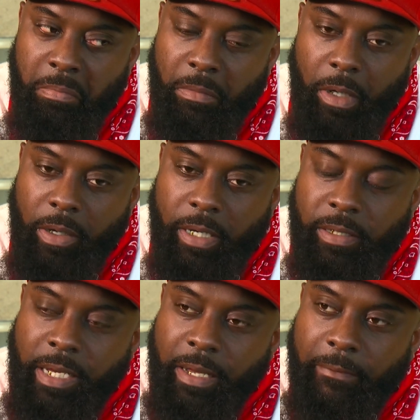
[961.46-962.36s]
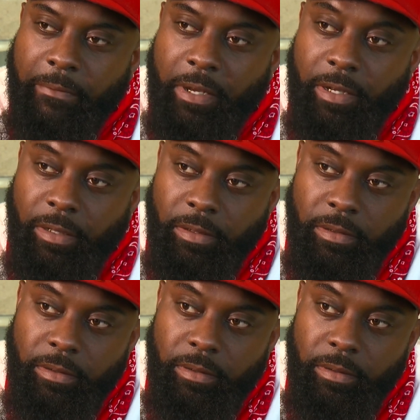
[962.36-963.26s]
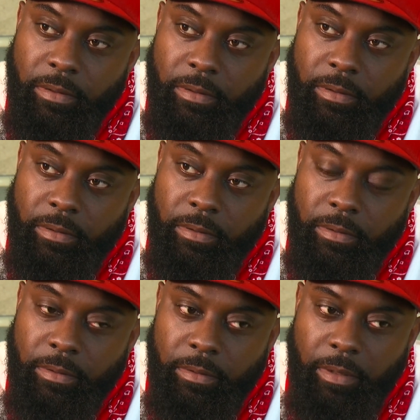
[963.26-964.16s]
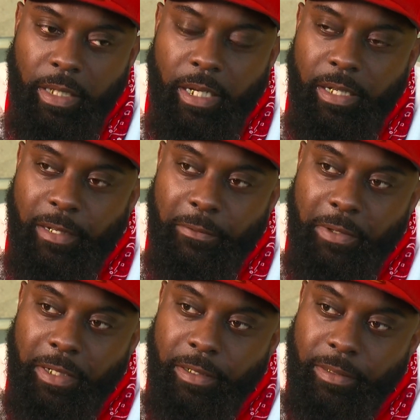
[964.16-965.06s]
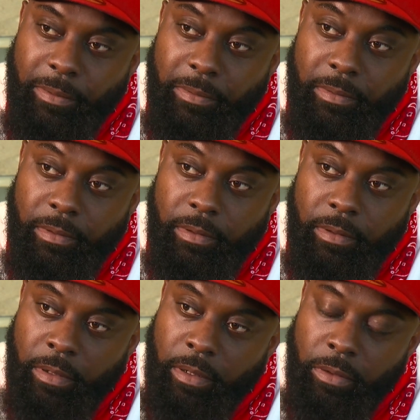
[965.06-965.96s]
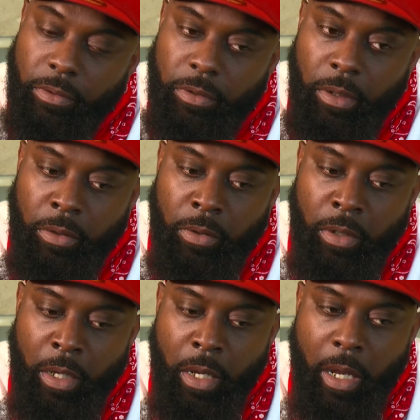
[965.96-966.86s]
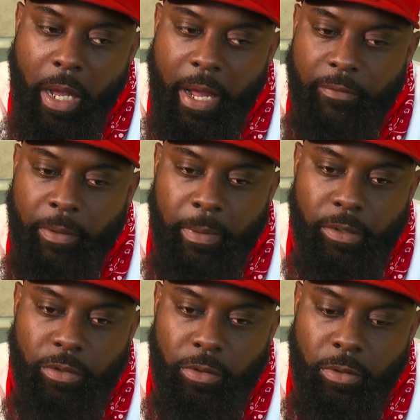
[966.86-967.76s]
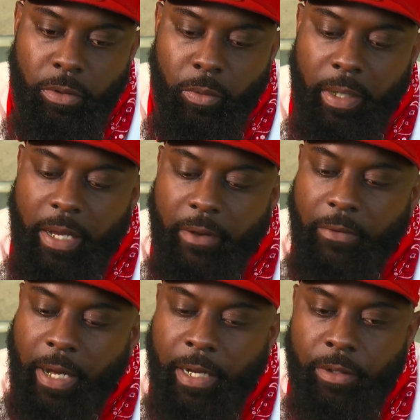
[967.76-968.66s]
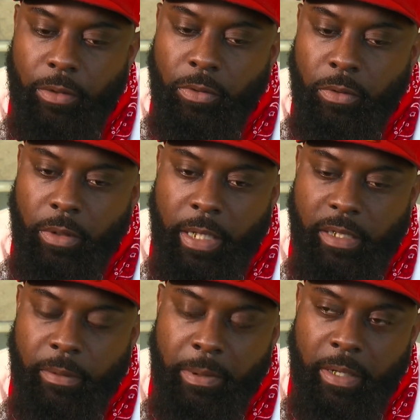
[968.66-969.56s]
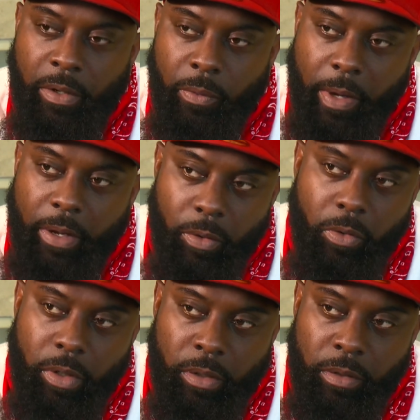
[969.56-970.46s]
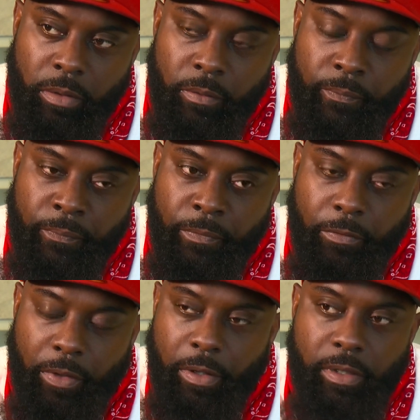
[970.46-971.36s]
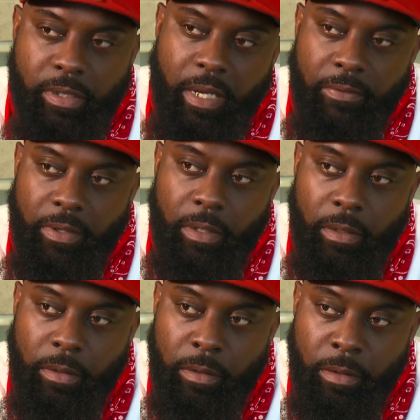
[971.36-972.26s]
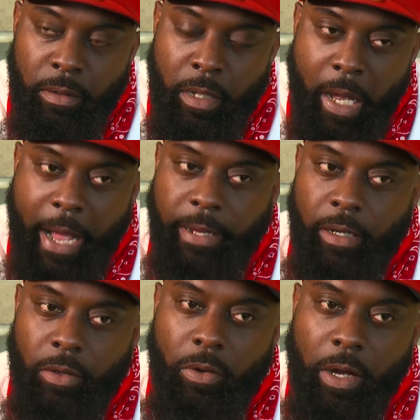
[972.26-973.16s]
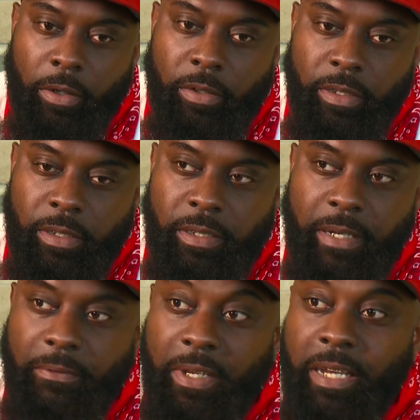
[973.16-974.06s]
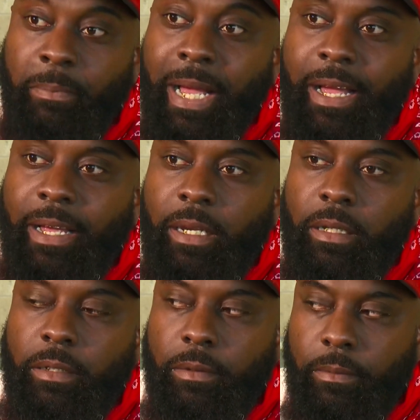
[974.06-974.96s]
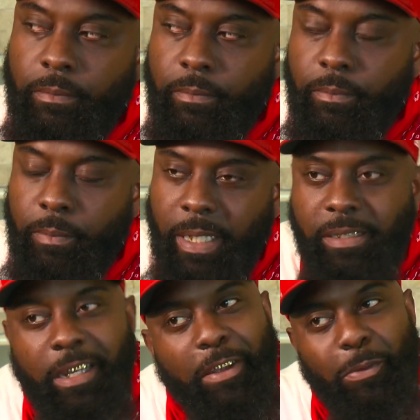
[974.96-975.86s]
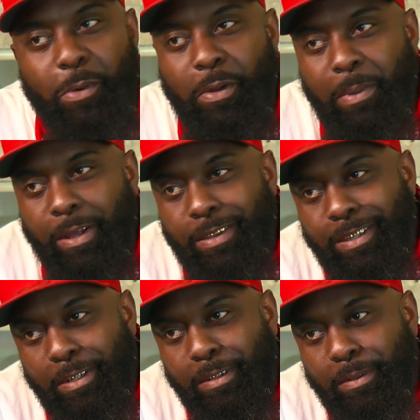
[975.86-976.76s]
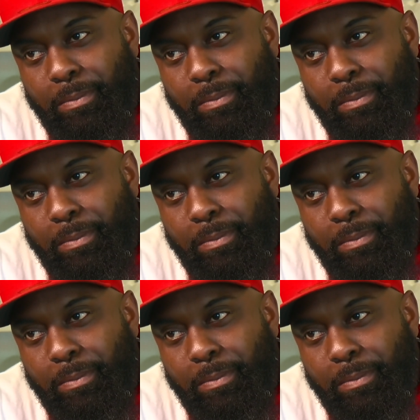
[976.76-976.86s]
I don't have time to feel. I got to live for them, you know. So I have to make sure whatever I do, it has to be in the right order for their safety. I can go out here and just say, forget mine, but I still have to worry about them,